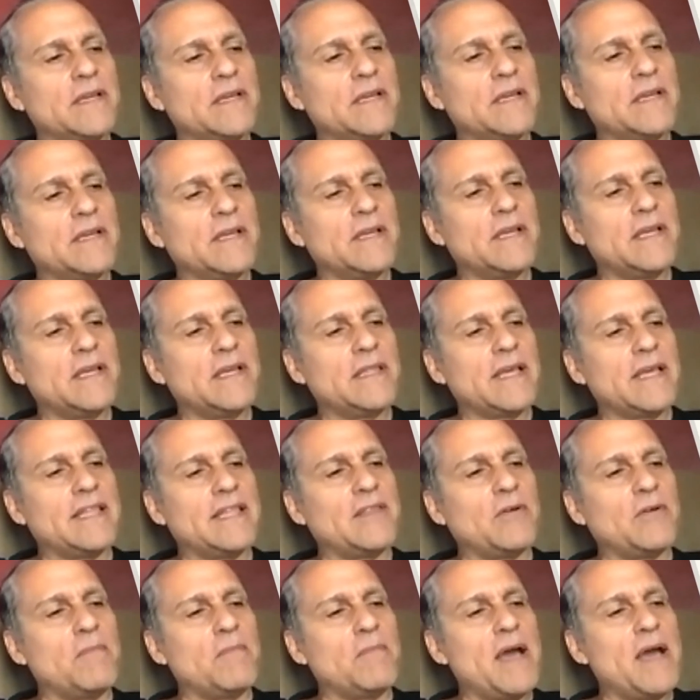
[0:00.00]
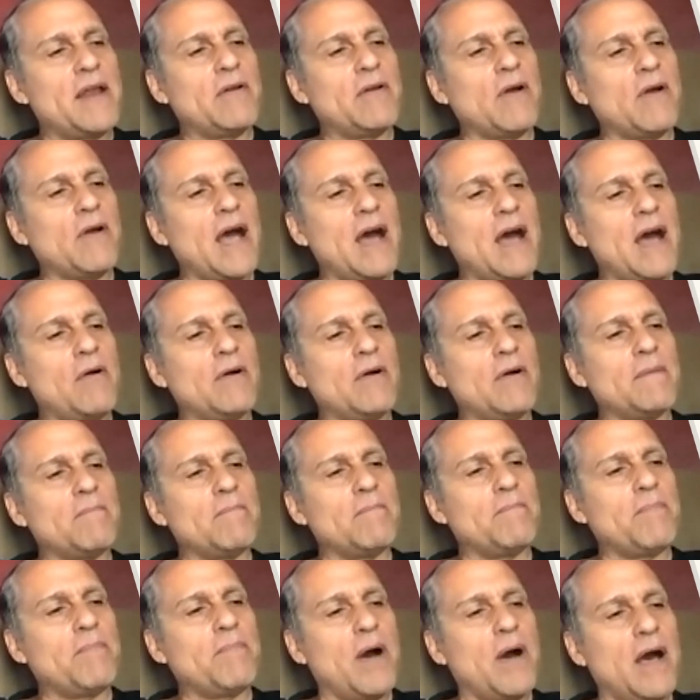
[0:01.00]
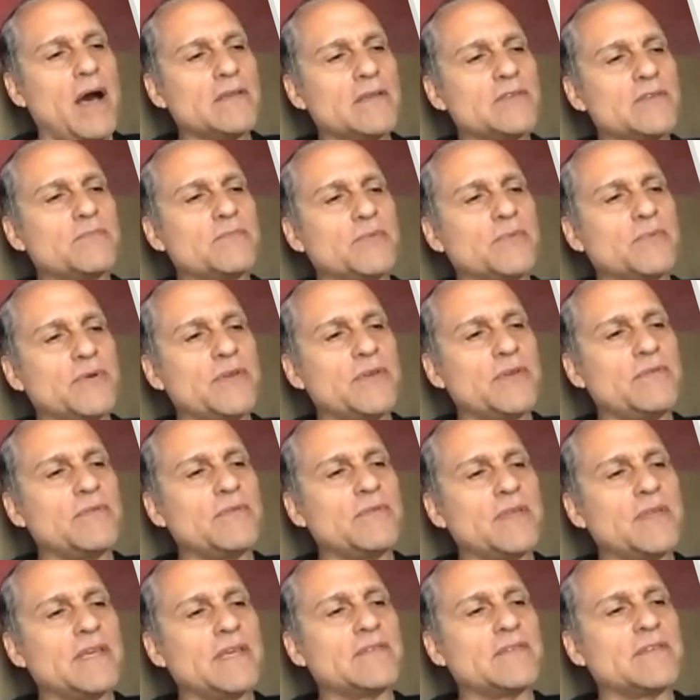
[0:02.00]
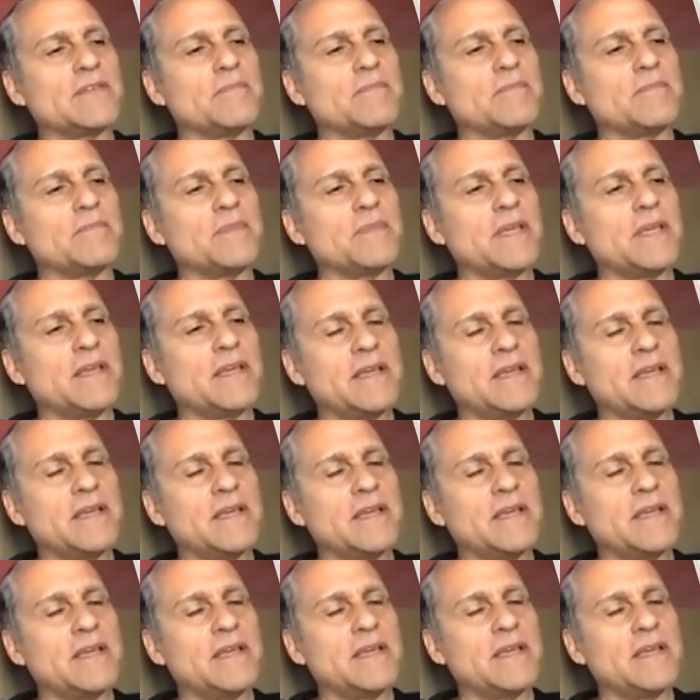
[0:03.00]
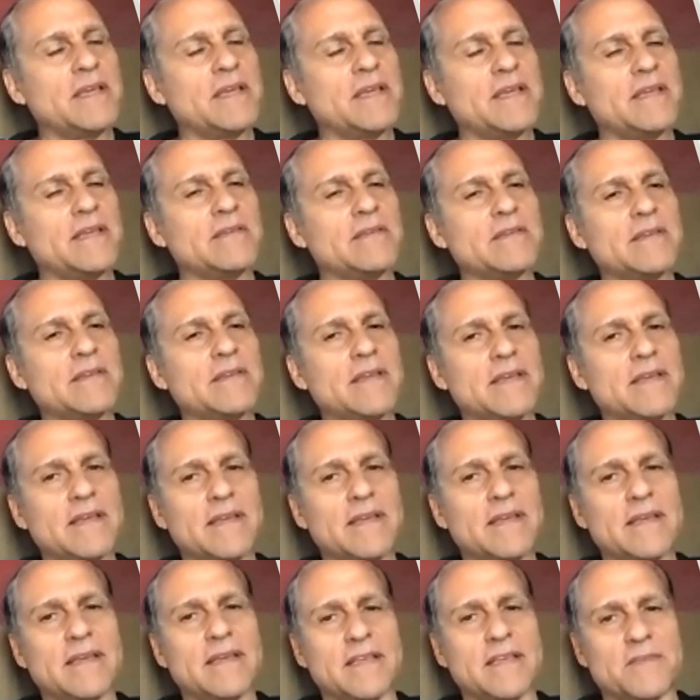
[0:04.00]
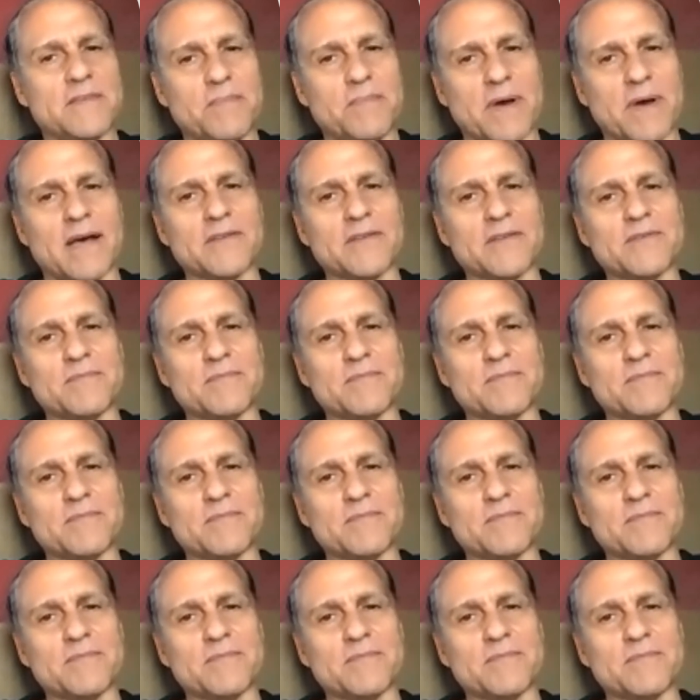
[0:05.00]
that no matter how impossible you think something is, it's possible.